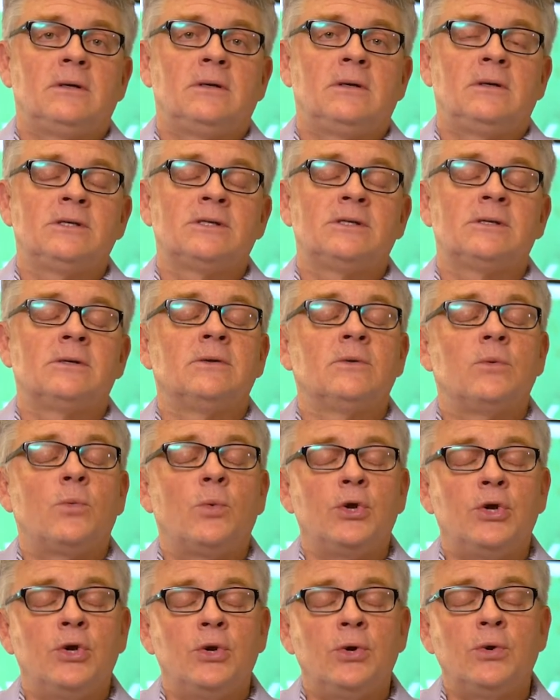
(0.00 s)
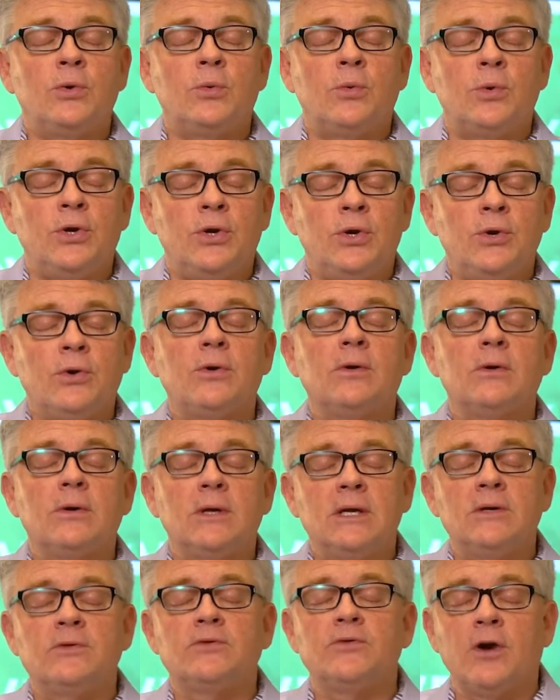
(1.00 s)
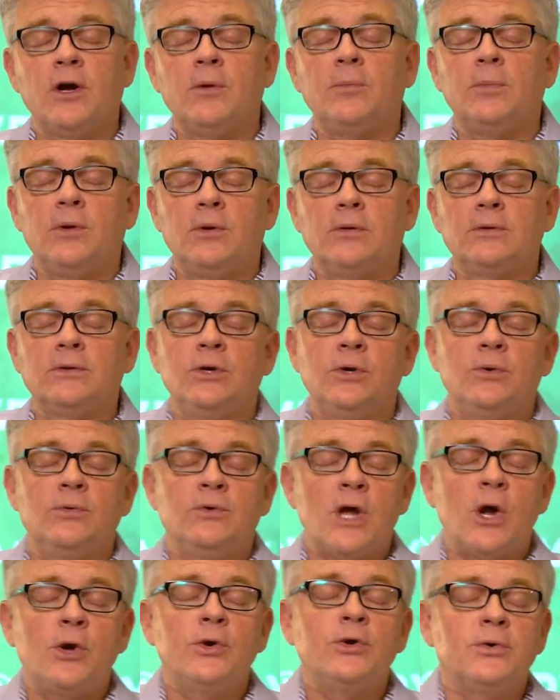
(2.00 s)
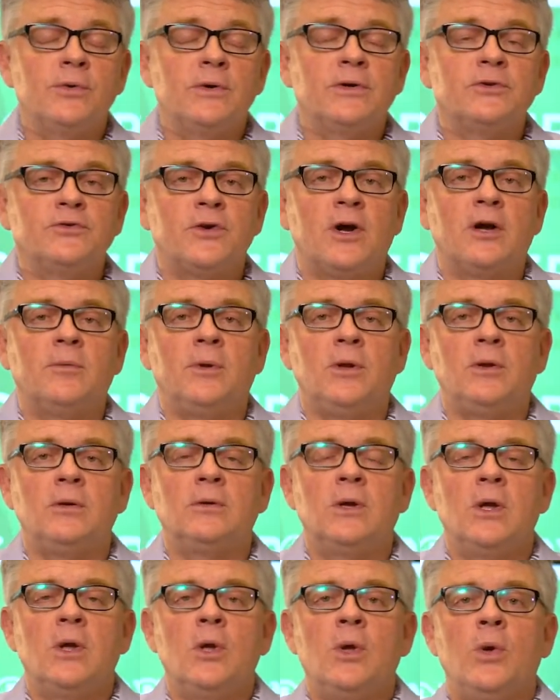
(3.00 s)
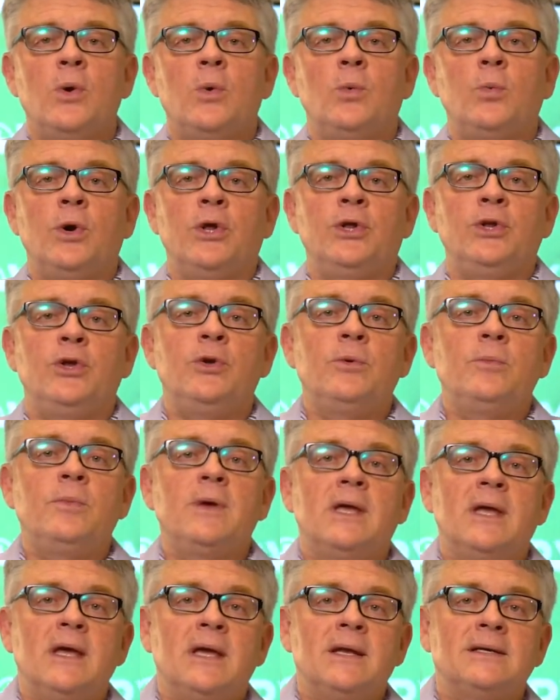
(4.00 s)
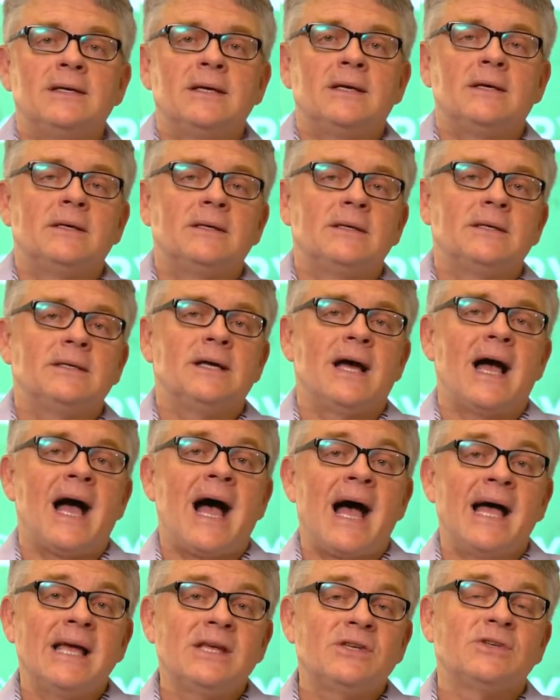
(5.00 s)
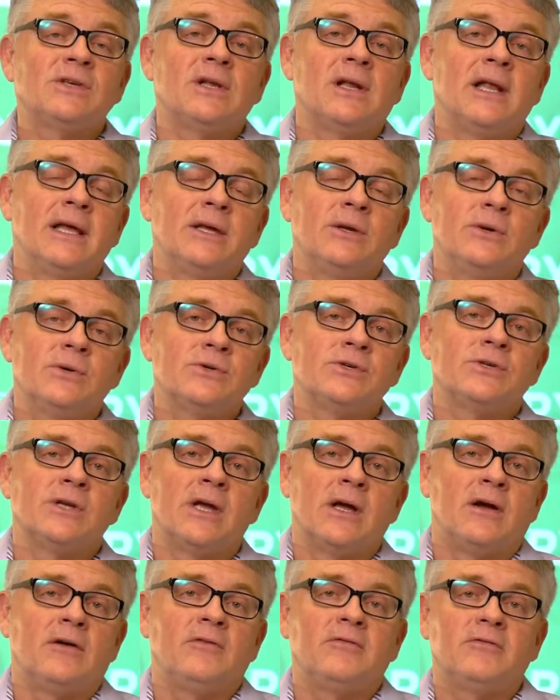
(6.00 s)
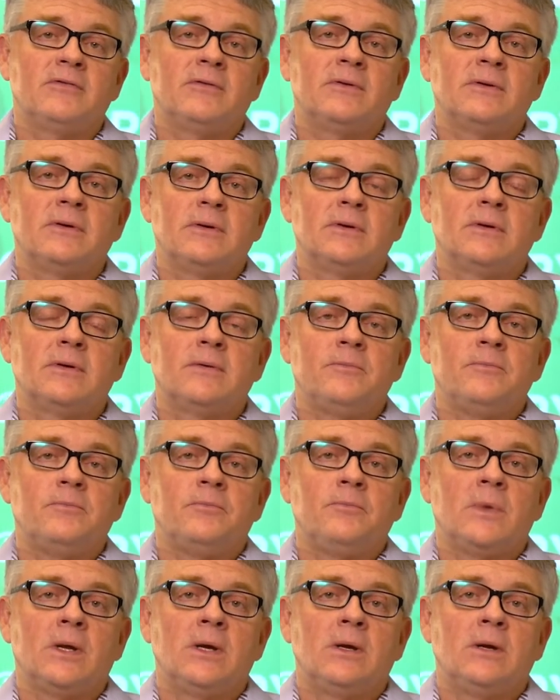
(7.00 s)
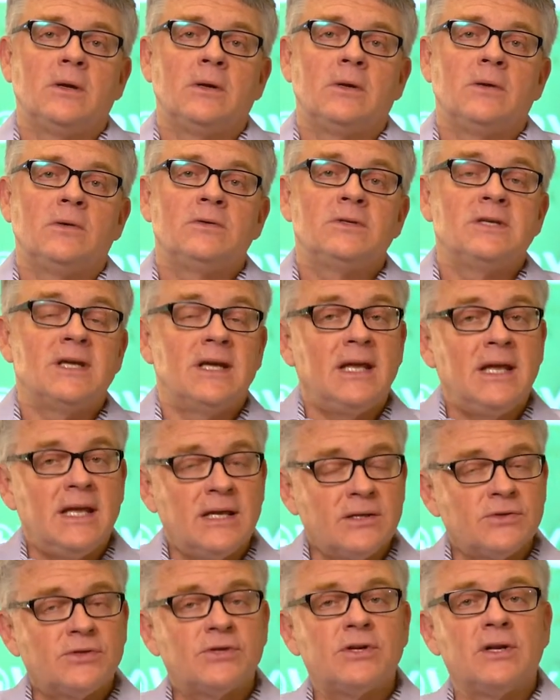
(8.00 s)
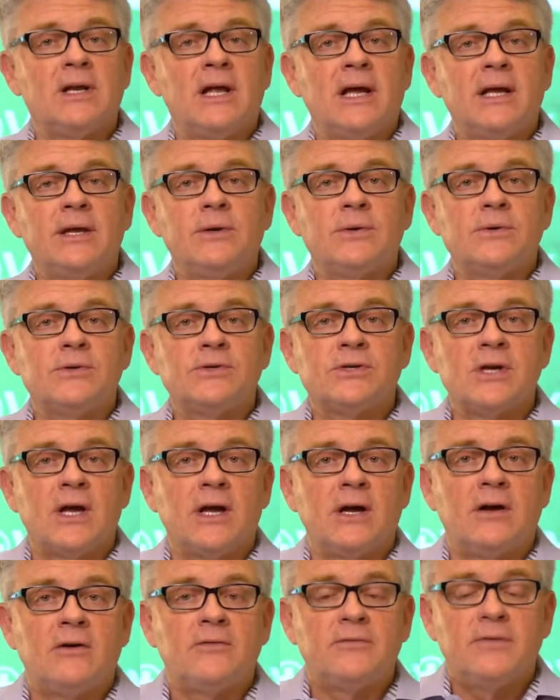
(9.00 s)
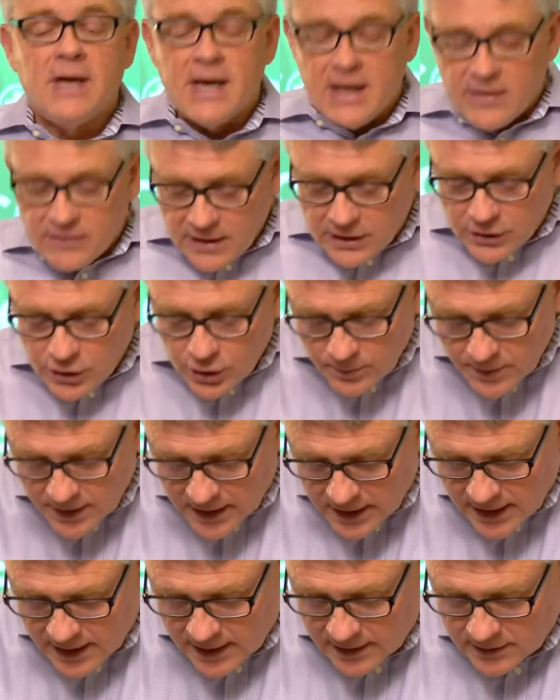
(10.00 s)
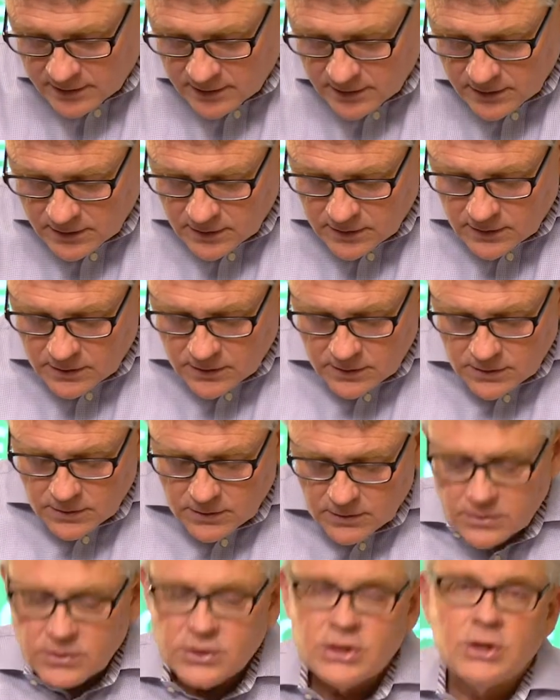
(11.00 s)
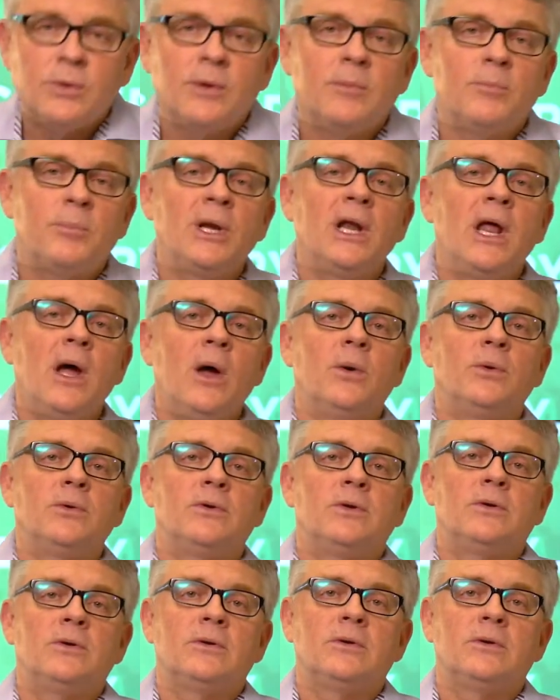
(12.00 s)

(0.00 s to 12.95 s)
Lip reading: Listen, when you're in trouble, you know you're in trouble when you begin to isolate yourself, to insulate yourself, and then you begin to implode.